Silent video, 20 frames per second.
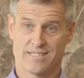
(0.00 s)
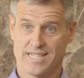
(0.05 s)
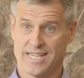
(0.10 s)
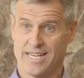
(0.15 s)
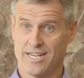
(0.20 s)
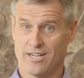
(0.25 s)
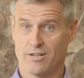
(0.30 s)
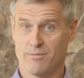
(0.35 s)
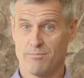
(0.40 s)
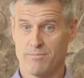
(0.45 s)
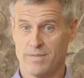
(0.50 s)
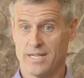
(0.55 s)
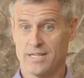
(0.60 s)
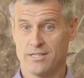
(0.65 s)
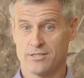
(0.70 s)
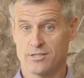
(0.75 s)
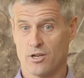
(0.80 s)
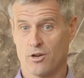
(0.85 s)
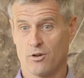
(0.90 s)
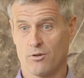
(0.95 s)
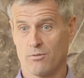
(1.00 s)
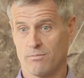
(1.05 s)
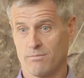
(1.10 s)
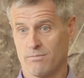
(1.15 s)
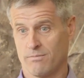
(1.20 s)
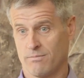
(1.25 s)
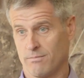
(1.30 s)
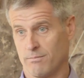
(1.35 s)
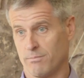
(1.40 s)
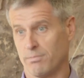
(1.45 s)
to hear him be so
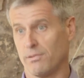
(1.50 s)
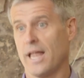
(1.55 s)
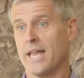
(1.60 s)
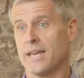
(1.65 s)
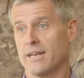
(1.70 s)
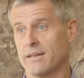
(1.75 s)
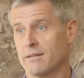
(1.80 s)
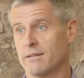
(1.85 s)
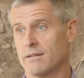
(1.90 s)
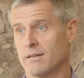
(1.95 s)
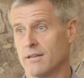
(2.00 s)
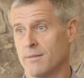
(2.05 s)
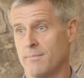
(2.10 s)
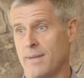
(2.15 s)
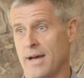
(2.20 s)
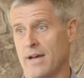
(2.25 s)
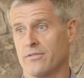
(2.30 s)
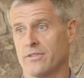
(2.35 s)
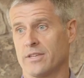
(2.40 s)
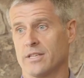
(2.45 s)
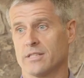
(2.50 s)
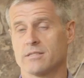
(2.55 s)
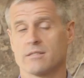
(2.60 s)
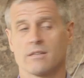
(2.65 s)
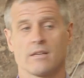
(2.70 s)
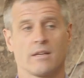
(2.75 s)
blunt about this